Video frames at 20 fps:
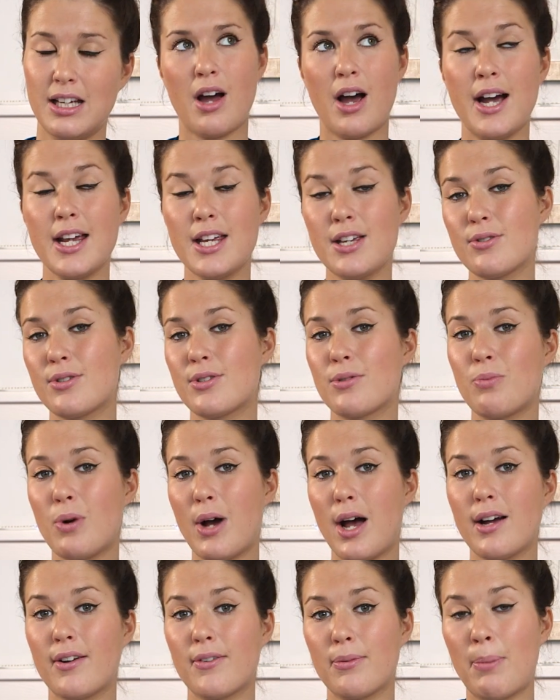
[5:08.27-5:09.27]
I used to
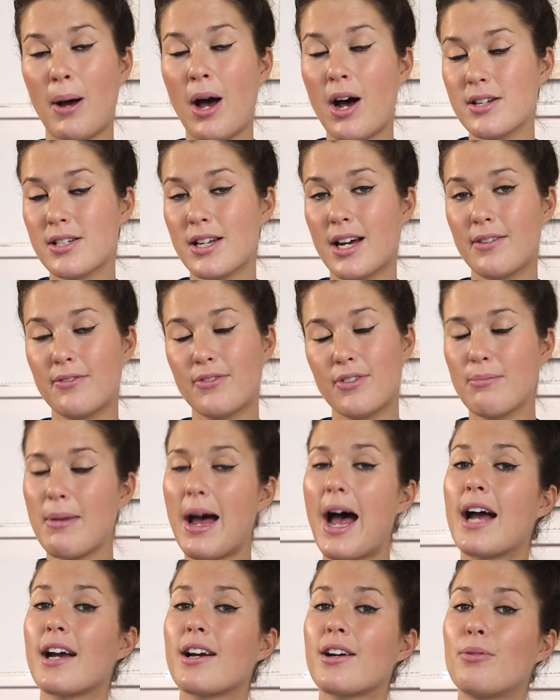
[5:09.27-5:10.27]
work part-time for
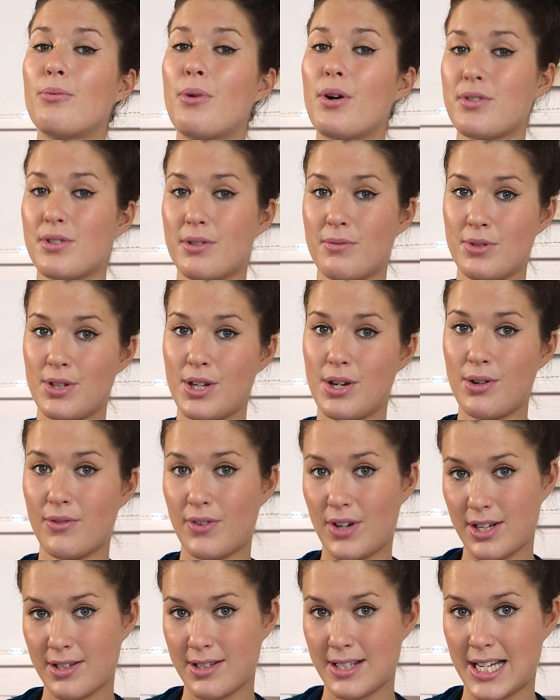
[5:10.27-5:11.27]
MAC whilst I was at
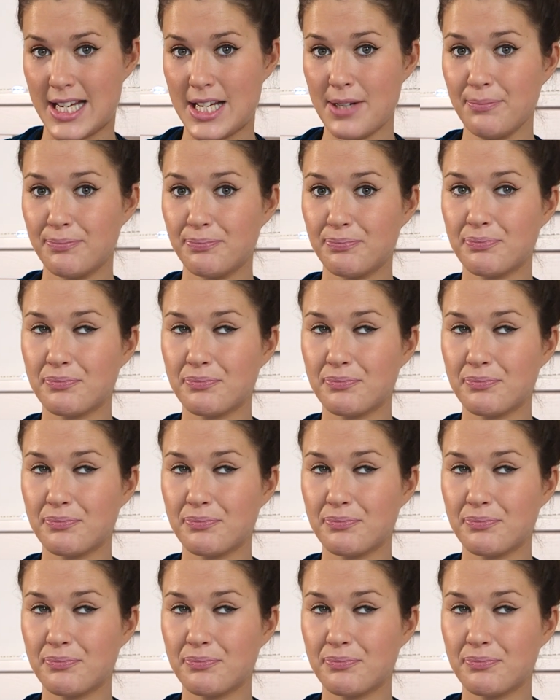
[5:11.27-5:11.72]
university,